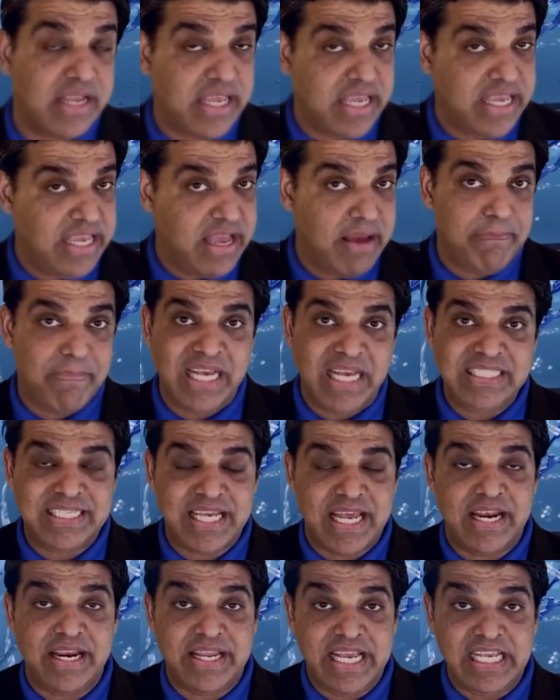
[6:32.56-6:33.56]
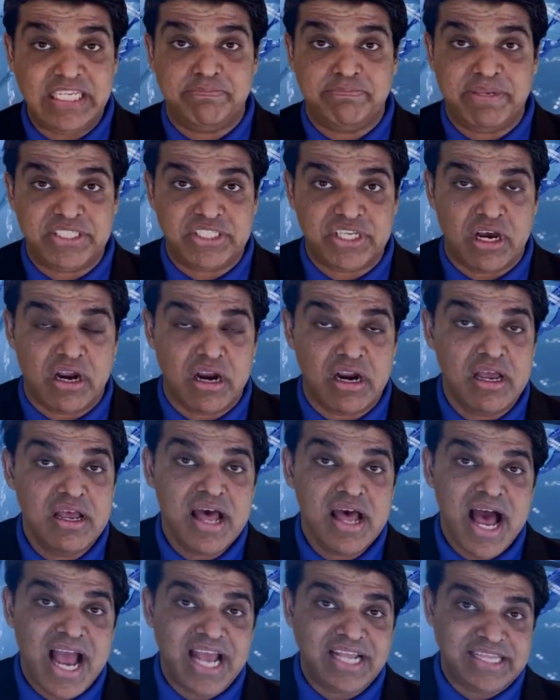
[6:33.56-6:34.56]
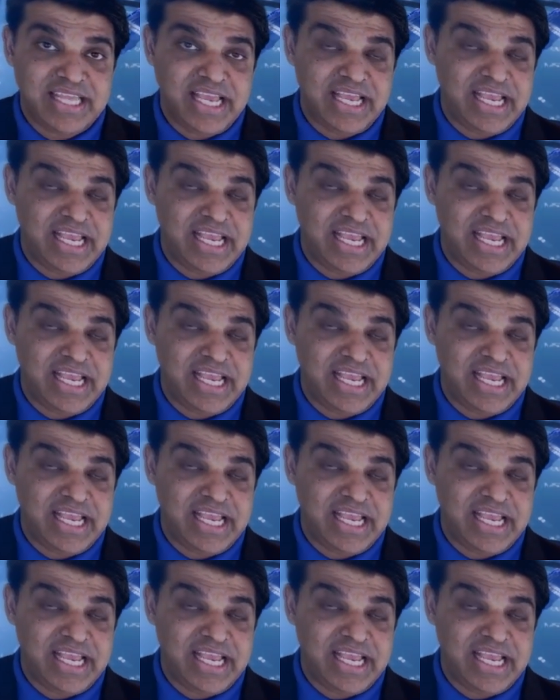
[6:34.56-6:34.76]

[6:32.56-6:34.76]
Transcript: pandemic world. And if yes,